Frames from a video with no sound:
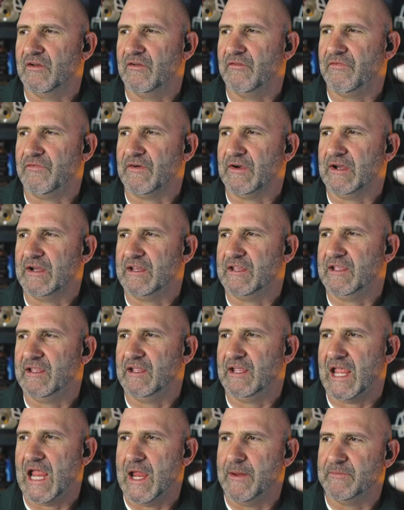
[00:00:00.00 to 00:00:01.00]
for
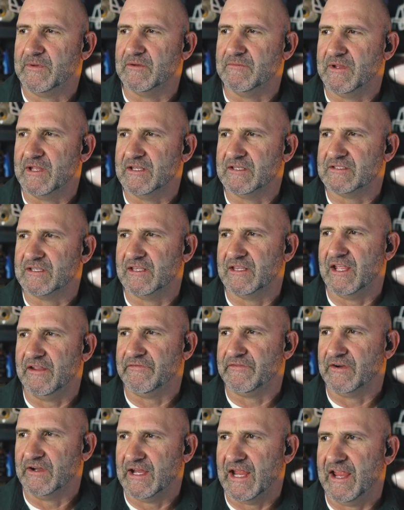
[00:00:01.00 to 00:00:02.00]
came to me and said they
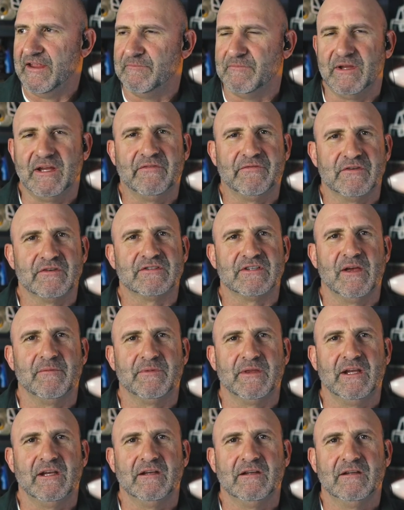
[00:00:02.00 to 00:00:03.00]
forgave me for
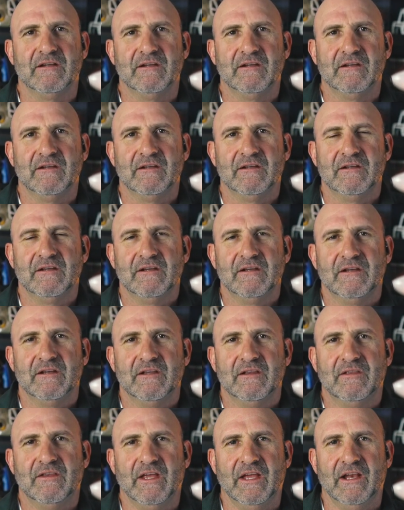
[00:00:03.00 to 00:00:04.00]
something
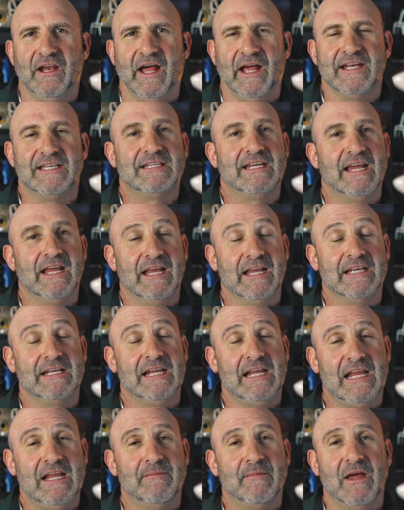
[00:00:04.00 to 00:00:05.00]
that I t
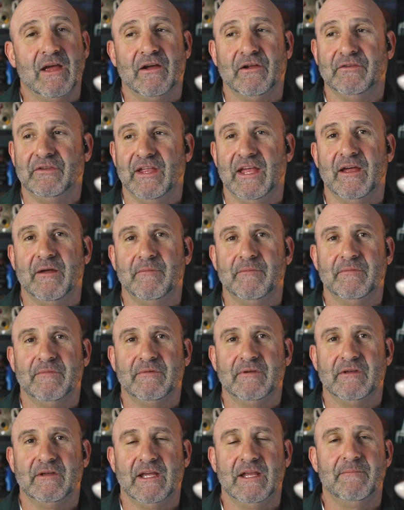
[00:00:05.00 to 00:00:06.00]
emailed them
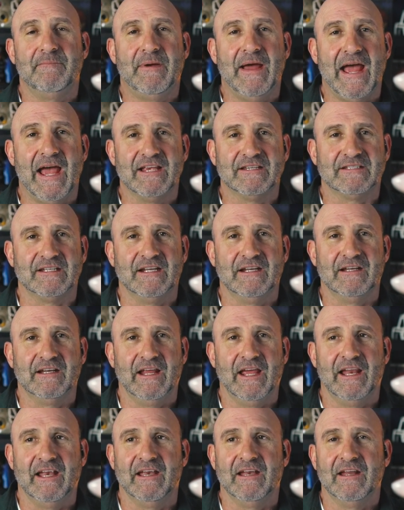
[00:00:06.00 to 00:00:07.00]
in passing,
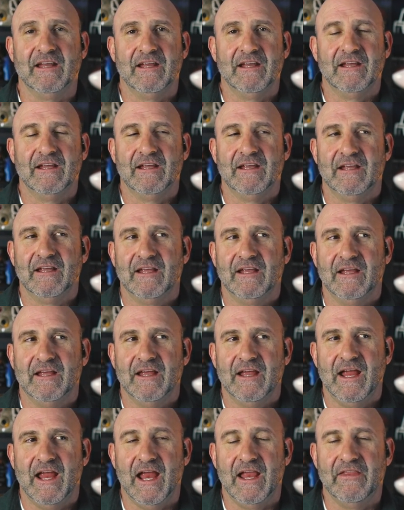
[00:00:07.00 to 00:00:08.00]
and
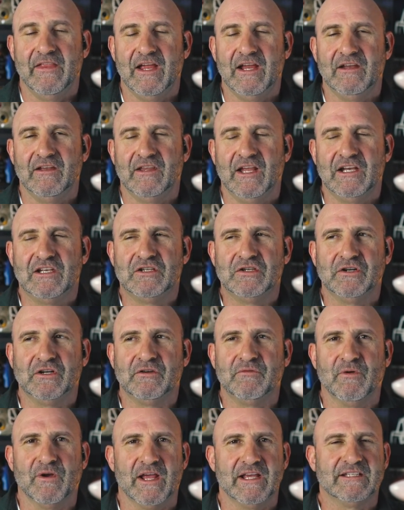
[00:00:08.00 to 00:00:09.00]
And they, they
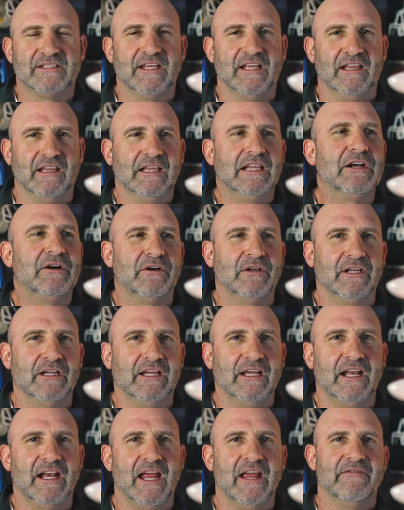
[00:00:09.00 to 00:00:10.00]
took what I said
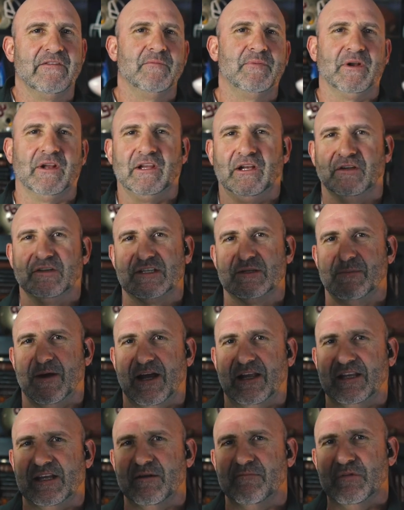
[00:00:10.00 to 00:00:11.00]
literally, and I even put a little
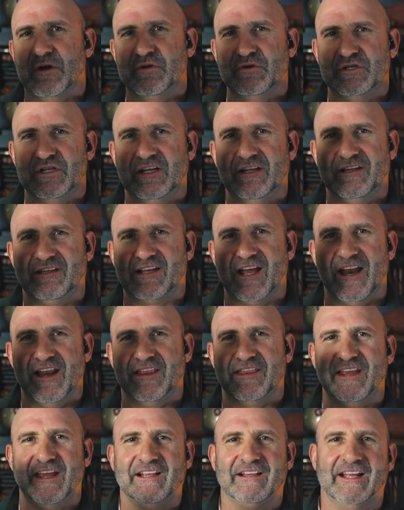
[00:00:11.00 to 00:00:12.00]
smiley emoji kind
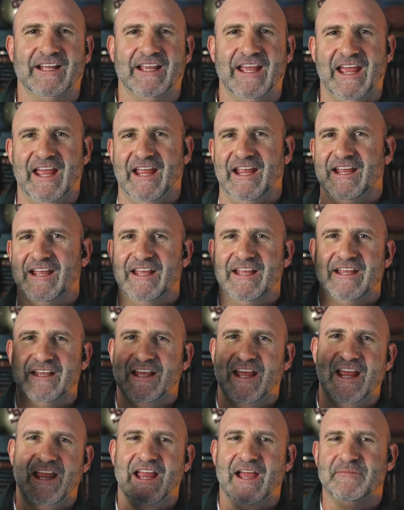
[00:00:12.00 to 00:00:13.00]
of thing, like, yep, hey, yep, yep,
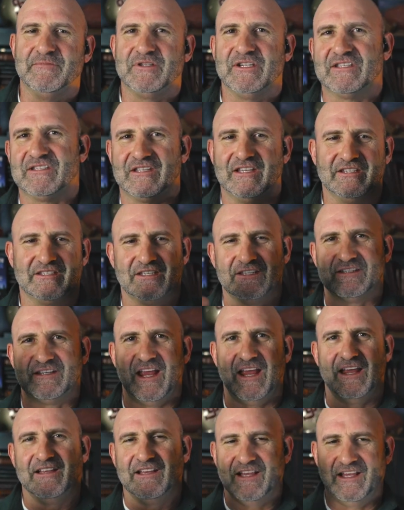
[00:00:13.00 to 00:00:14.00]
hey, yep, I'm just, yep. this is,
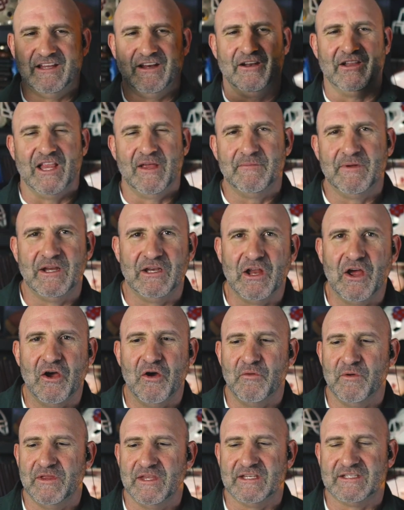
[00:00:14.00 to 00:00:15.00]
hey, you know, let me know
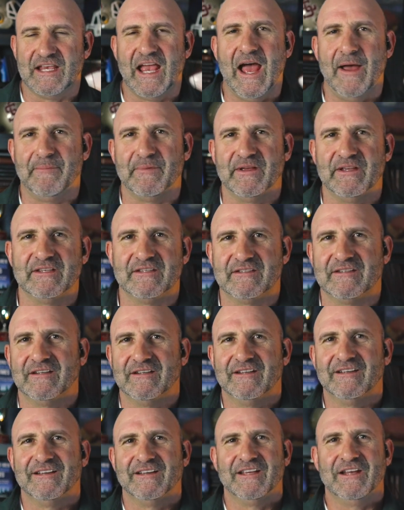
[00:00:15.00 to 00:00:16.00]
when this happens,
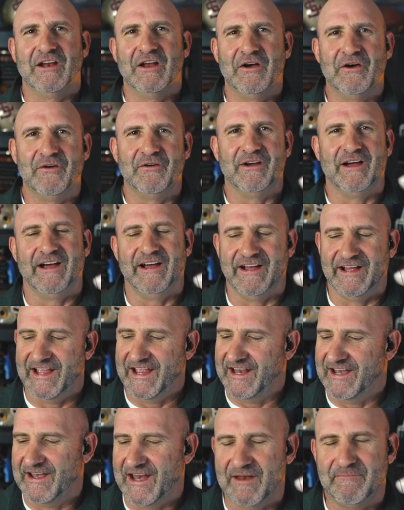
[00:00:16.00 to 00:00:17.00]
you know, uh,
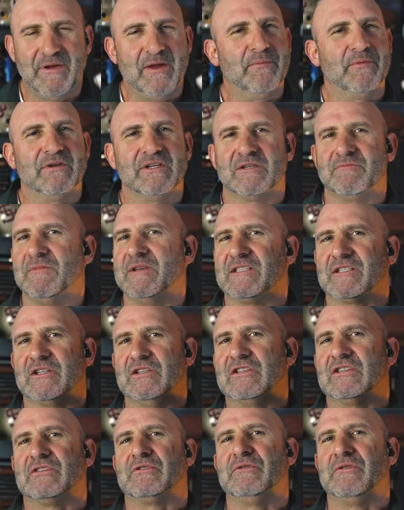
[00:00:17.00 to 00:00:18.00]
and, and people just
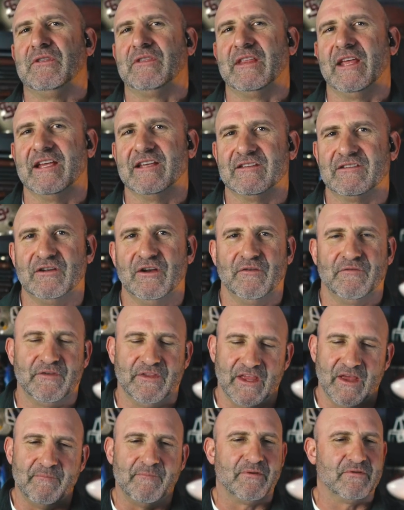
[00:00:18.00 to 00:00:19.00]
misconstrue things, you know, for
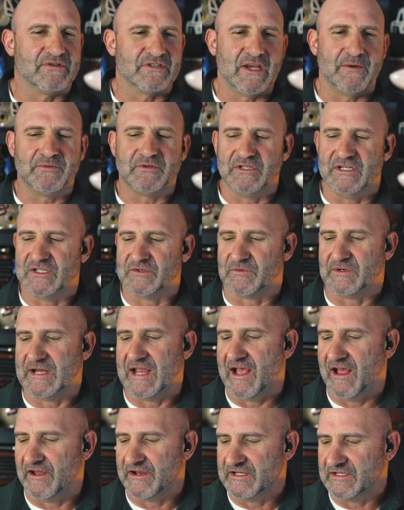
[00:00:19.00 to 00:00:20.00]
them perception is
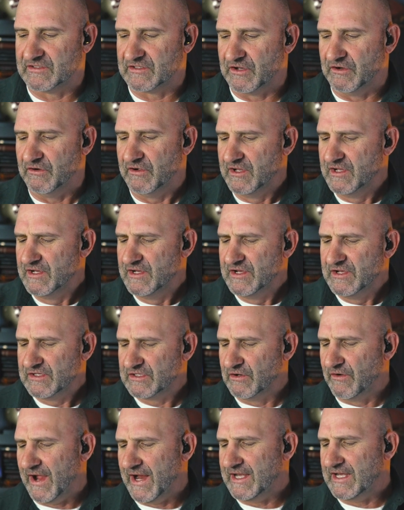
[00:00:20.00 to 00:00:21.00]
reality. So,
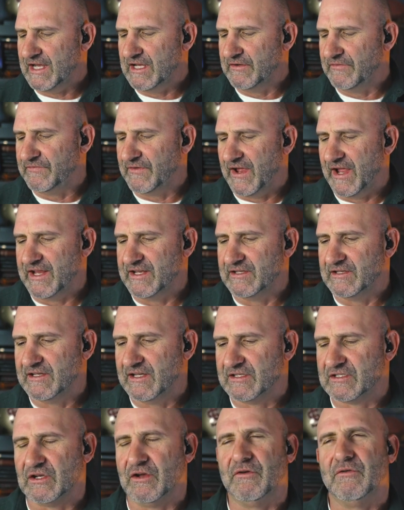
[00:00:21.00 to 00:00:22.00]
so I need yep. to find,
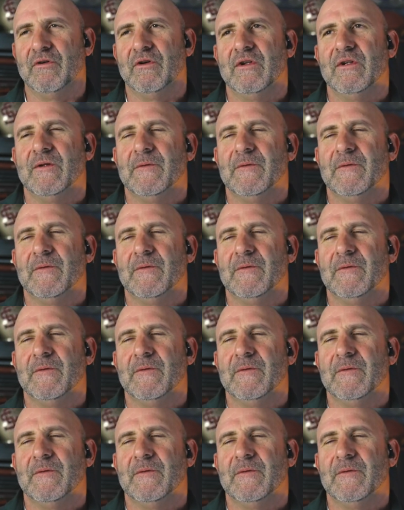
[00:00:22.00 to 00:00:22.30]
so